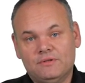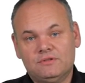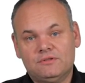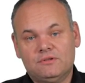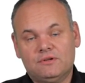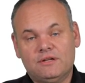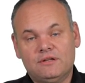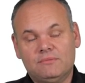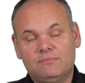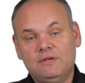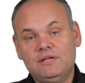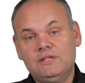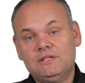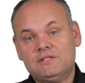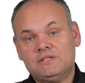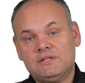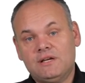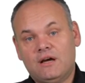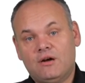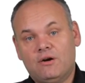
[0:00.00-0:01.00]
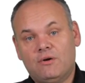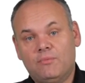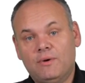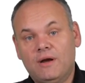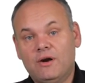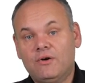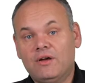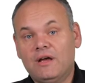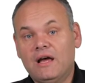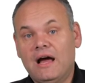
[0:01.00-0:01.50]
So that means they are
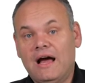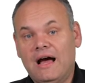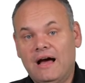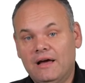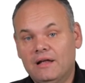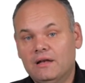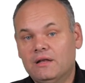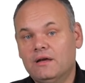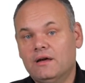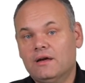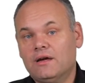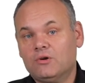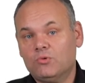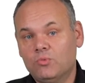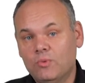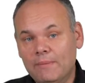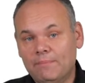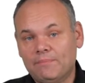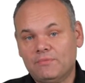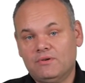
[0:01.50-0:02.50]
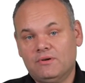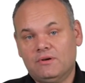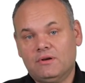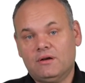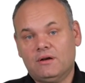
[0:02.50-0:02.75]
very highly equipped.